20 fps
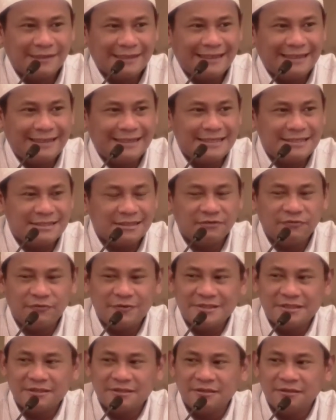It is a
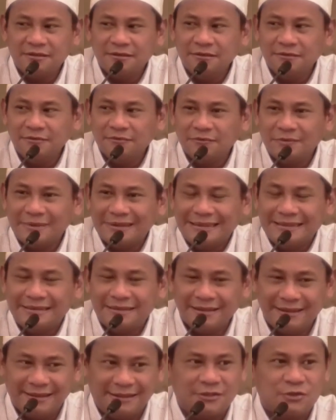physical,
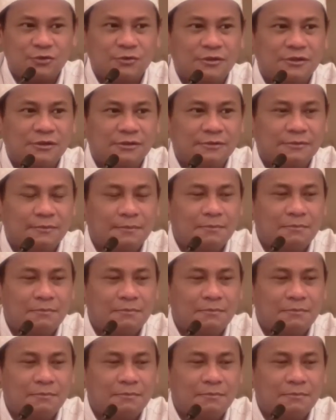intellectual,